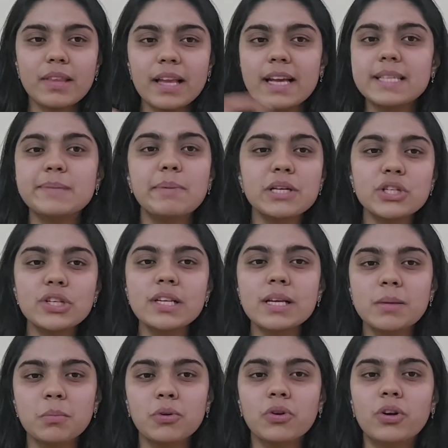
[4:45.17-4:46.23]

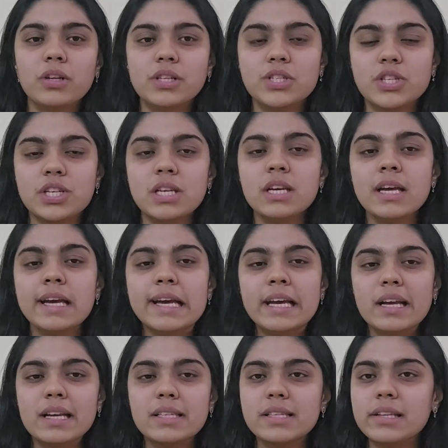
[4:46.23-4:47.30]
Especially immunology
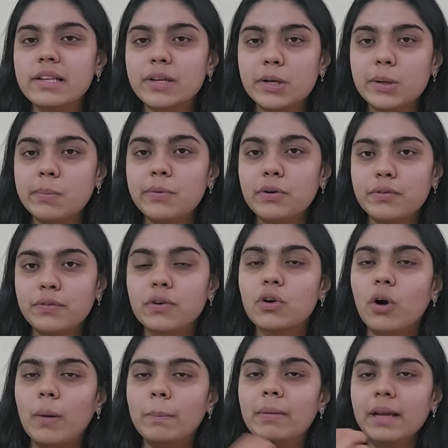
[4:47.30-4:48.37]
is a little bit of a
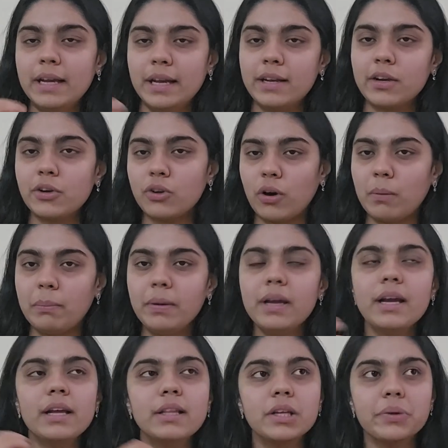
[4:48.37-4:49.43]
complicated topic
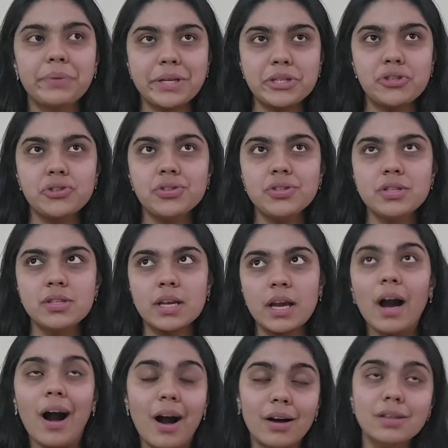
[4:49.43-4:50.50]
and the questions
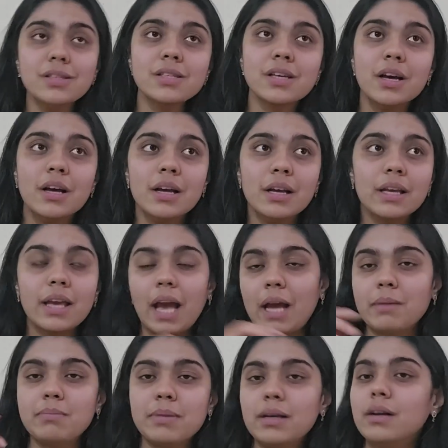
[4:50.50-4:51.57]
they ask
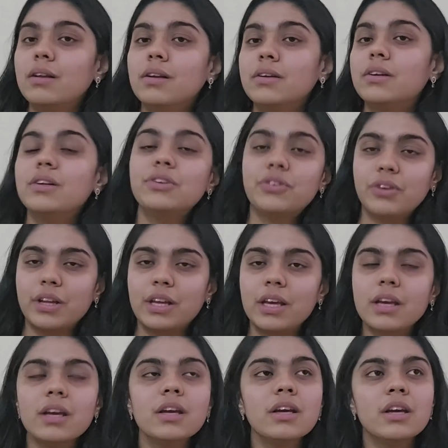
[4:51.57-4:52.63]
can be a little
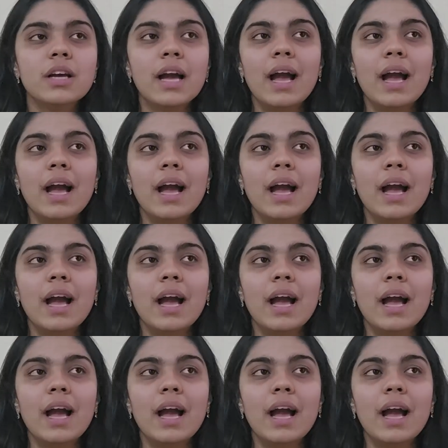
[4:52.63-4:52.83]
tricky,